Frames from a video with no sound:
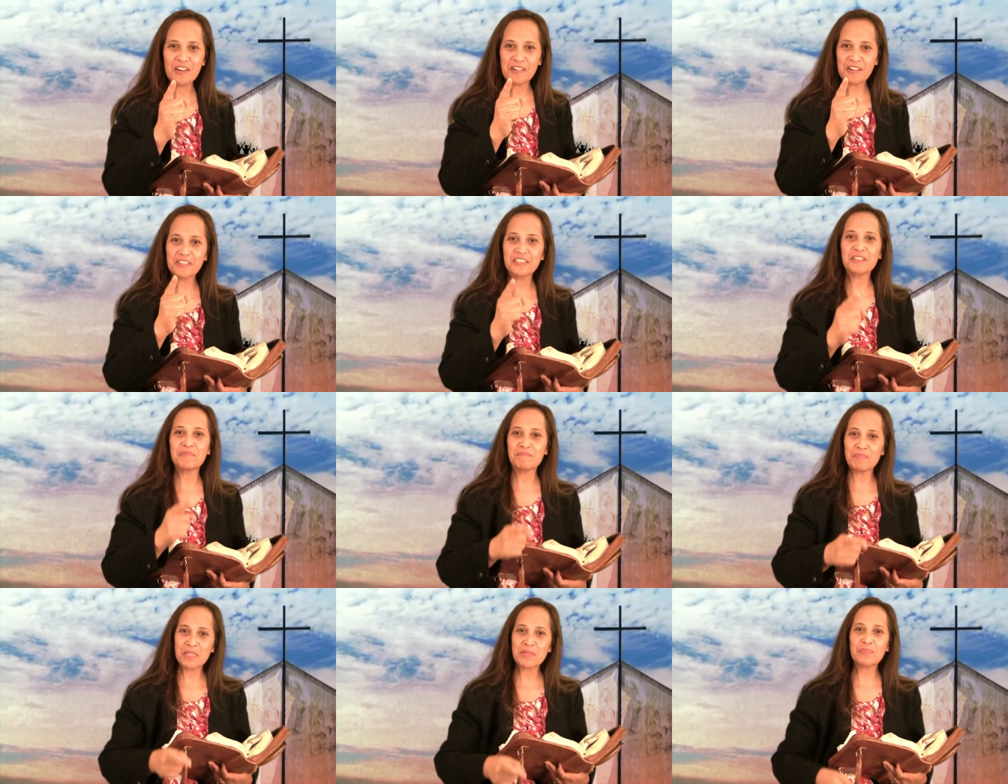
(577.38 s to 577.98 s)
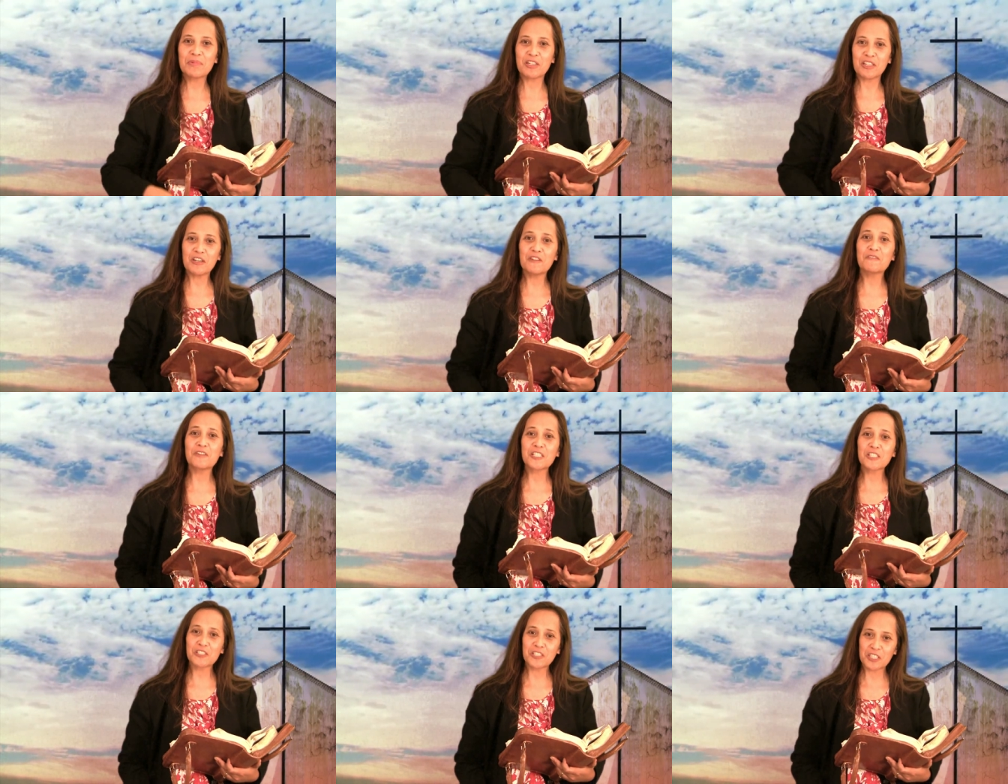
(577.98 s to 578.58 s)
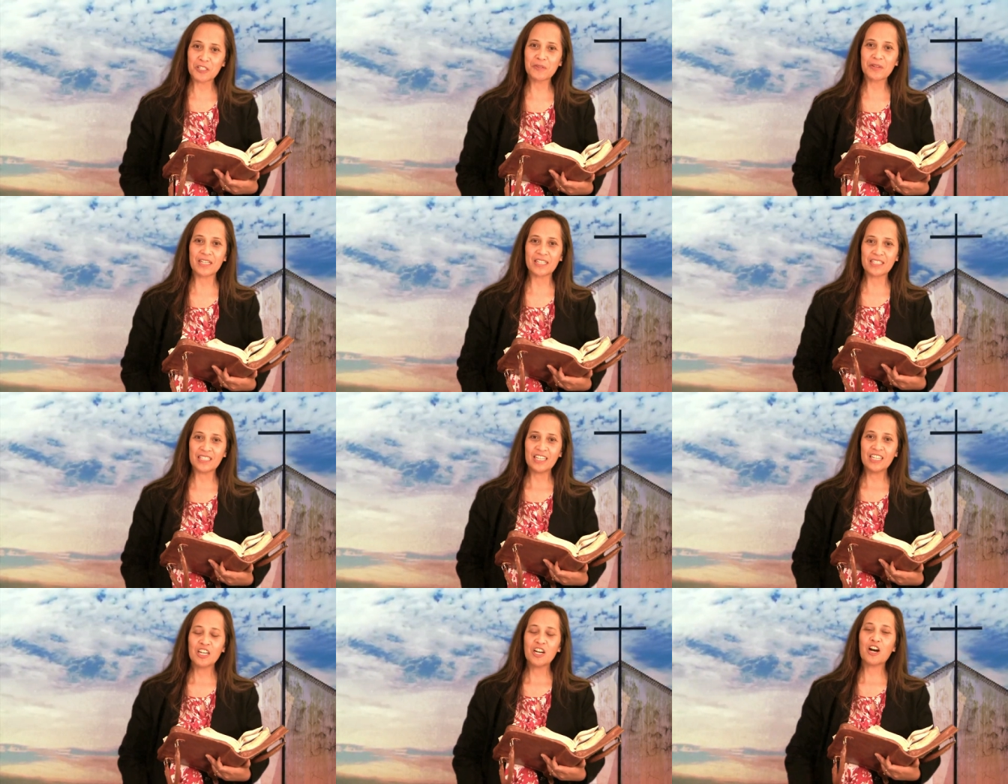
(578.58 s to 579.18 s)
on the people of
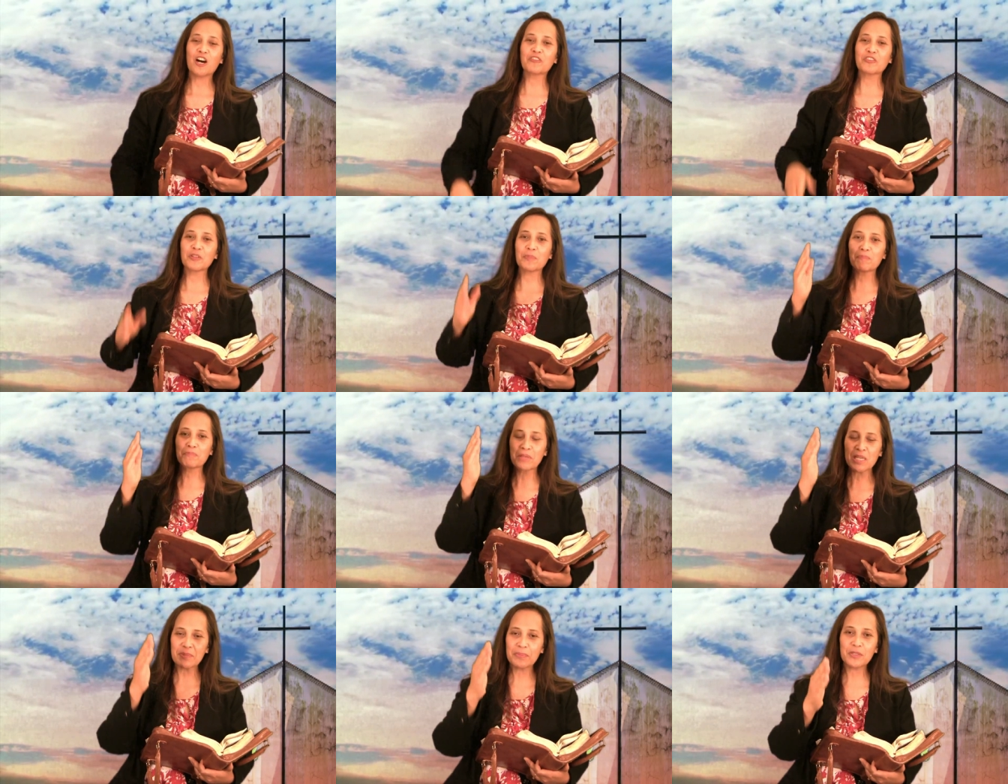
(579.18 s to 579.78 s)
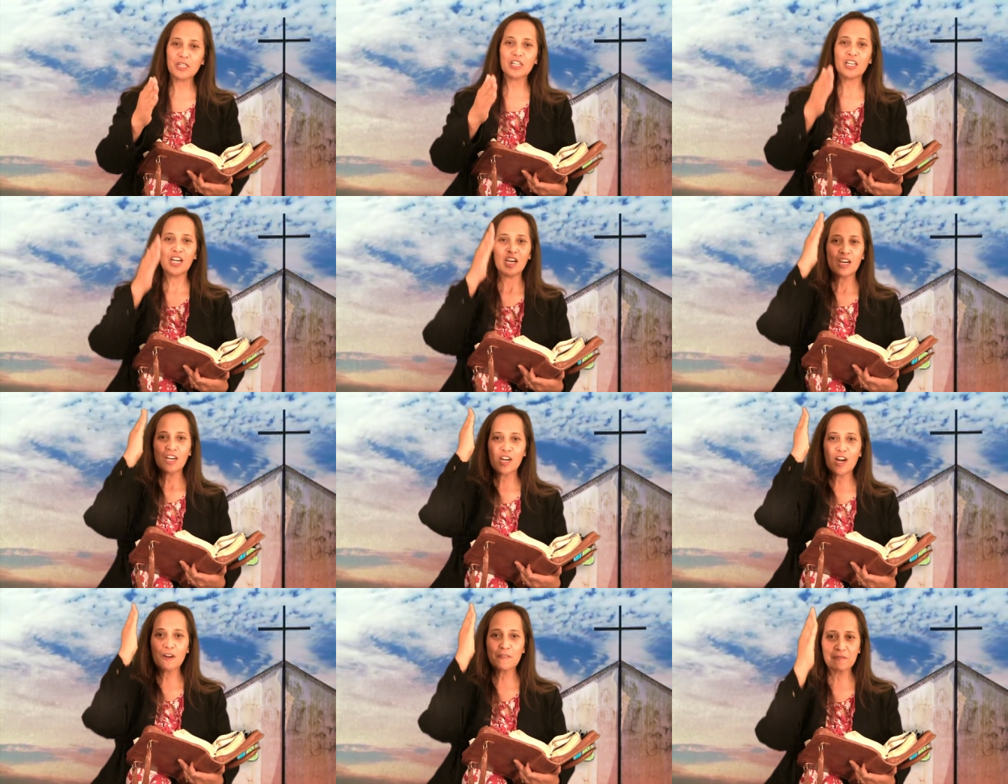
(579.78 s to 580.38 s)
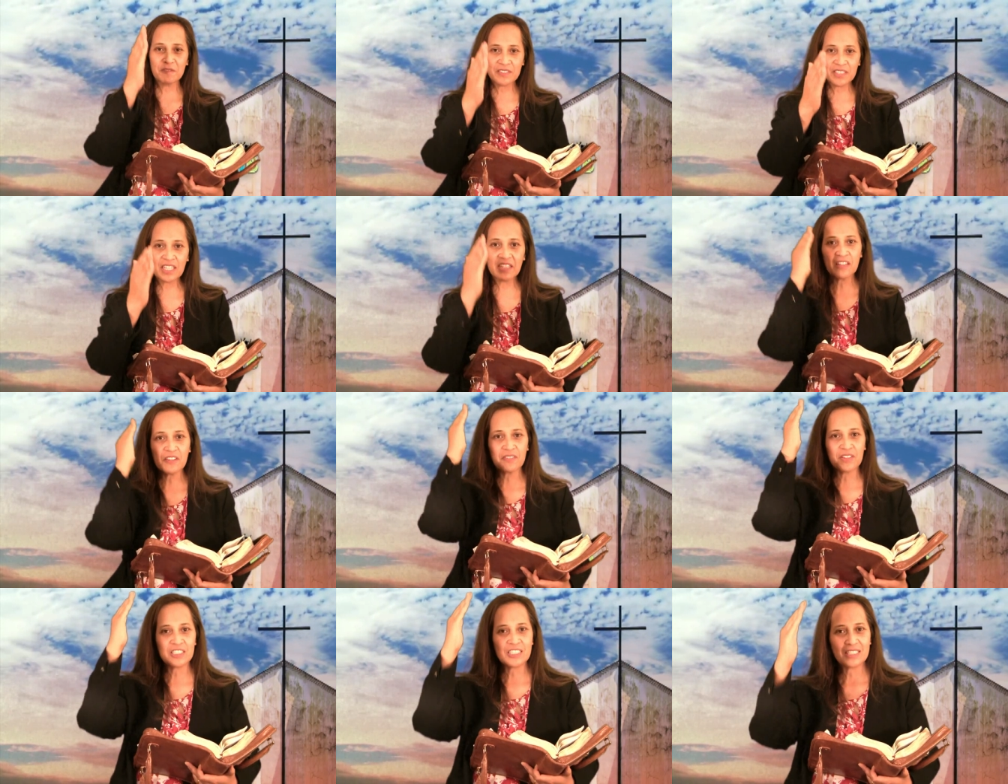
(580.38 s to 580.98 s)
Assyrian, of the people of
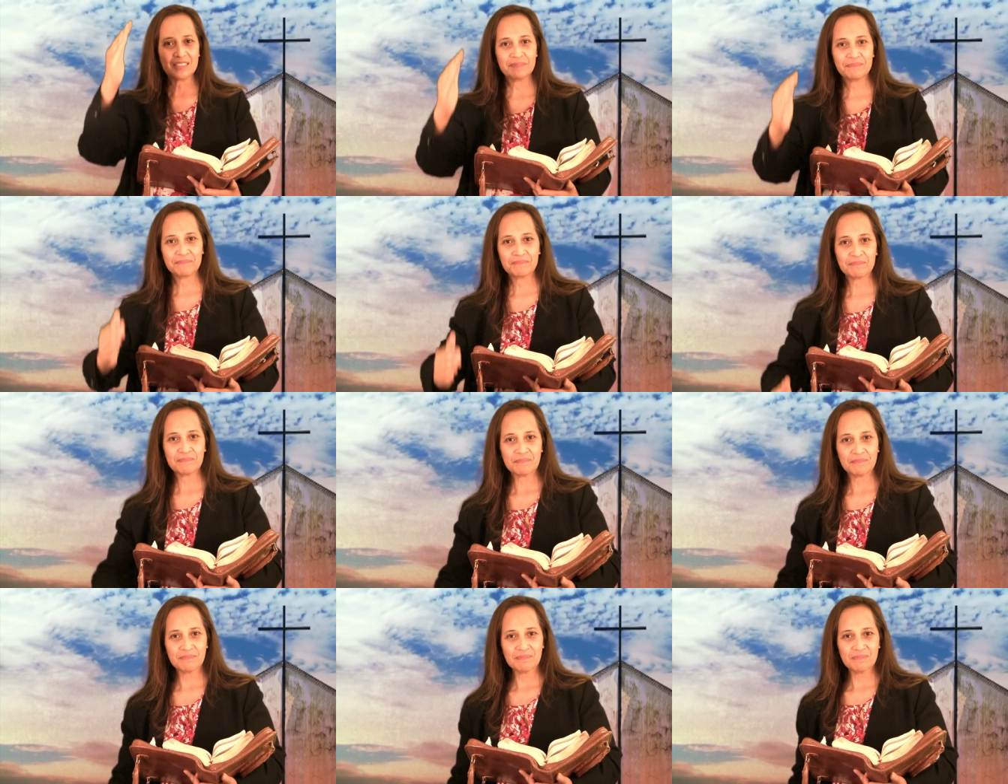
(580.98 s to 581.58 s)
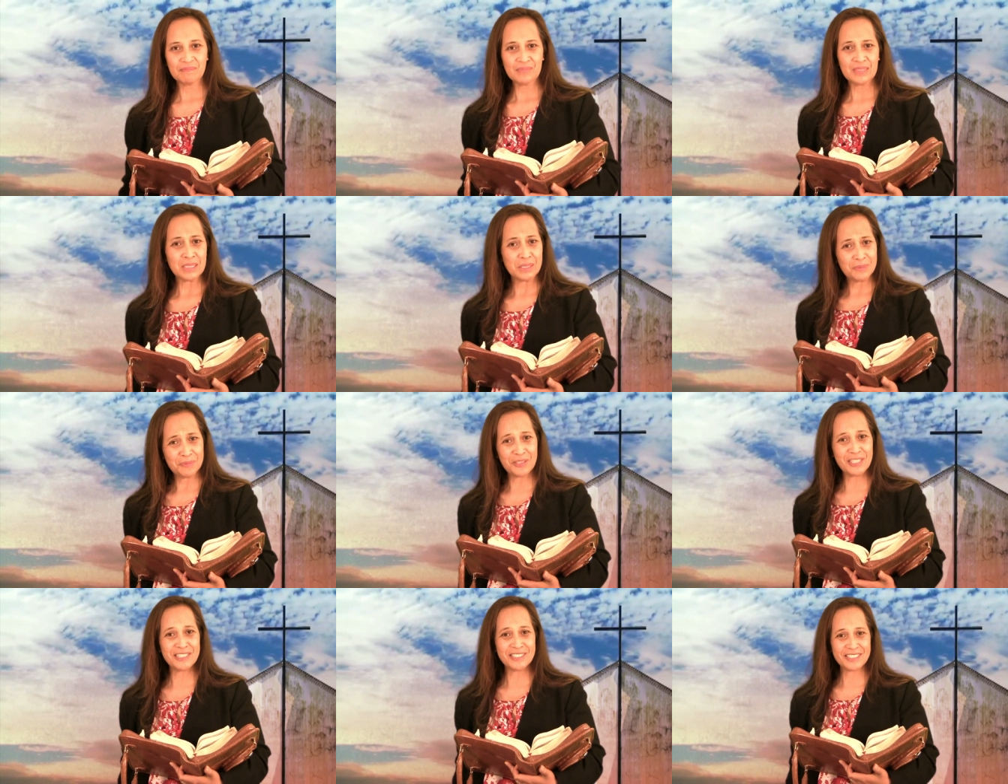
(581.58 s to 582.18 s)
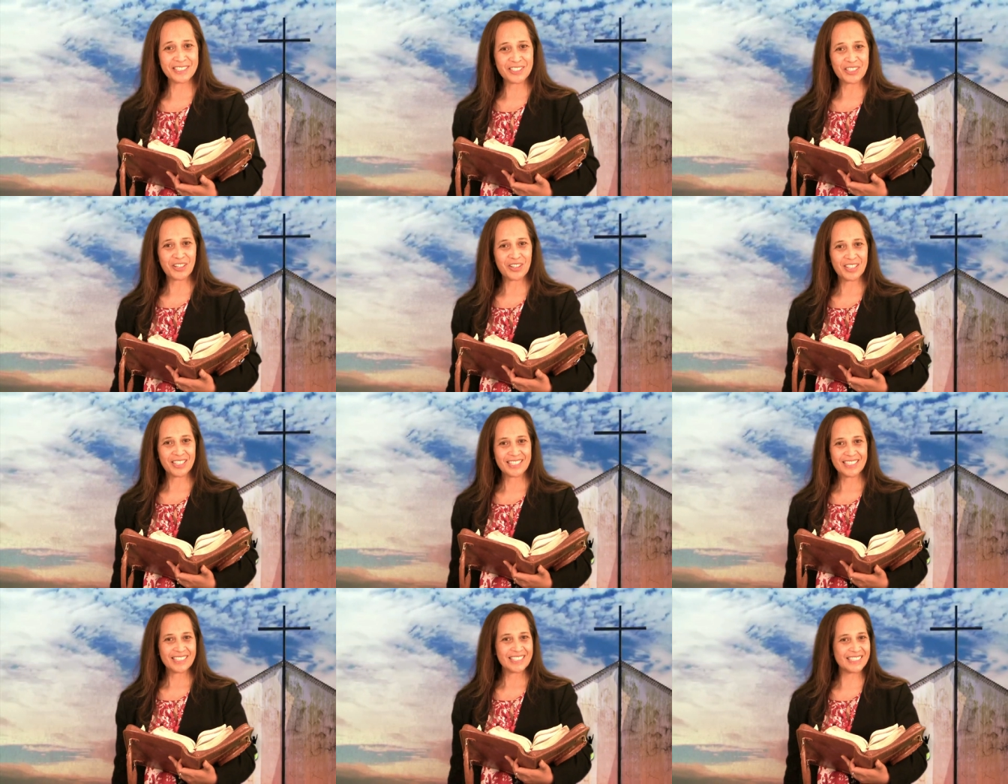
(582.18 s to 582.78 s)
Nineveh. Praise the
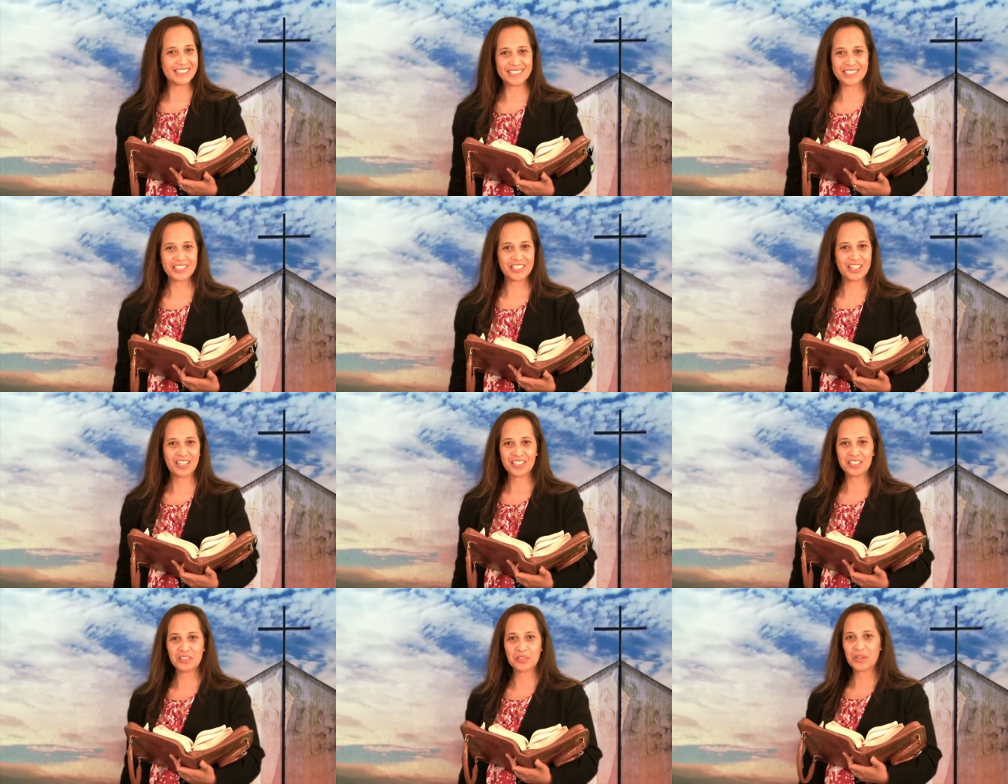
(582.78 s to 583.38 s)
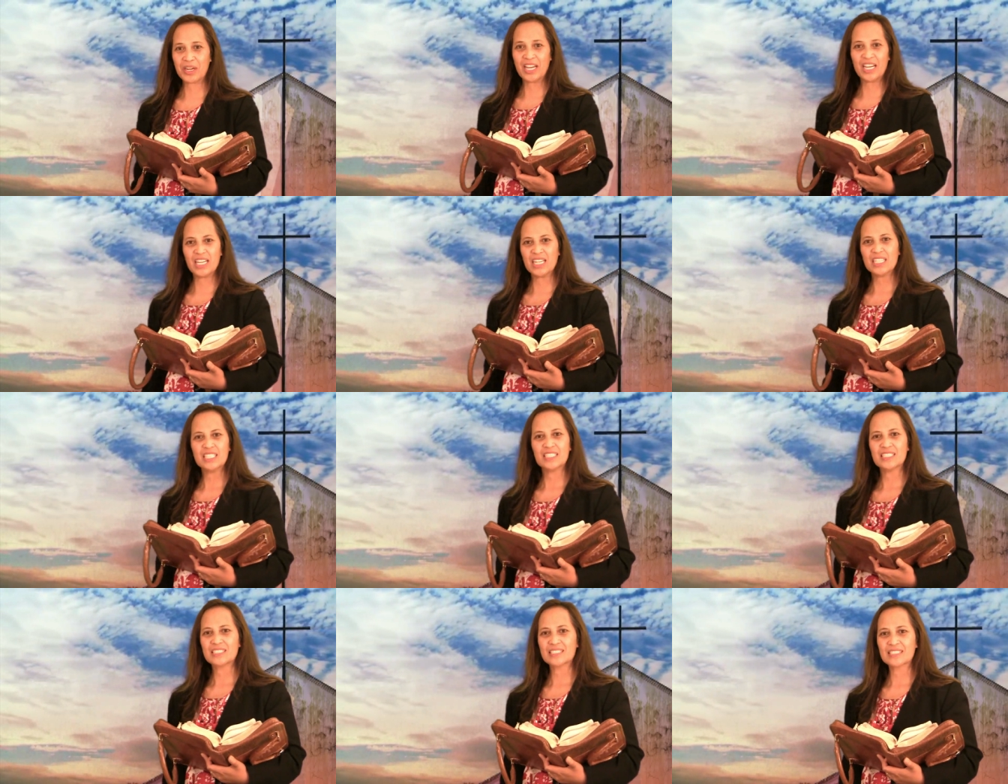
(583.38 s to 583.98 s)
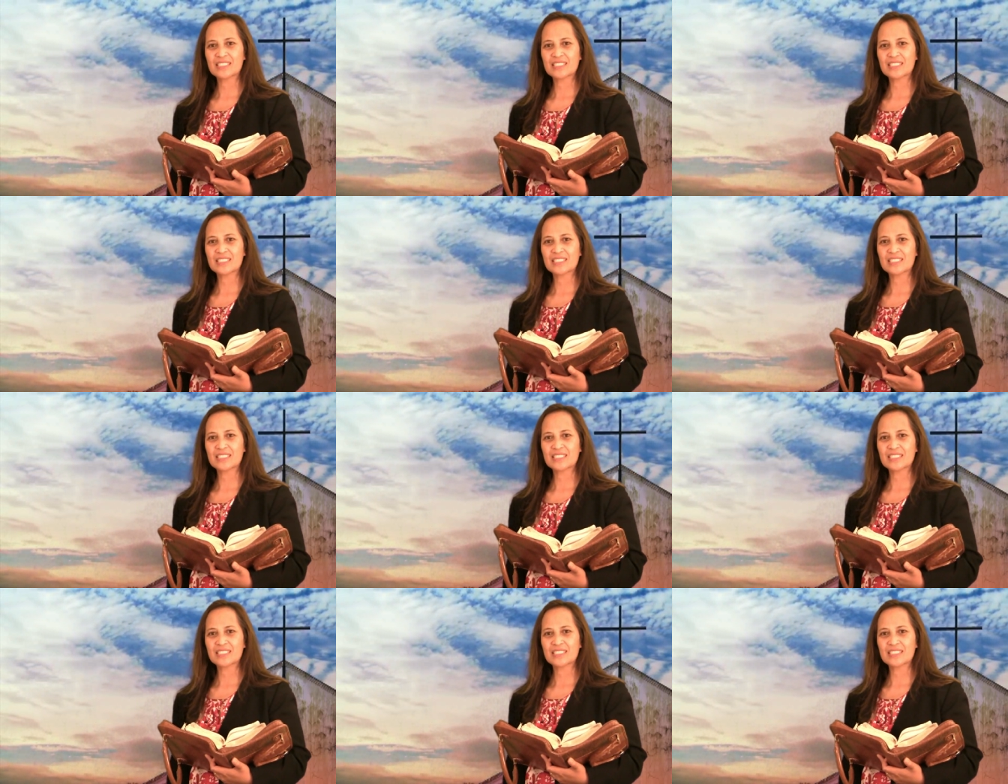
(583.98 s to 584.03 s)
Lord. Isn't God great?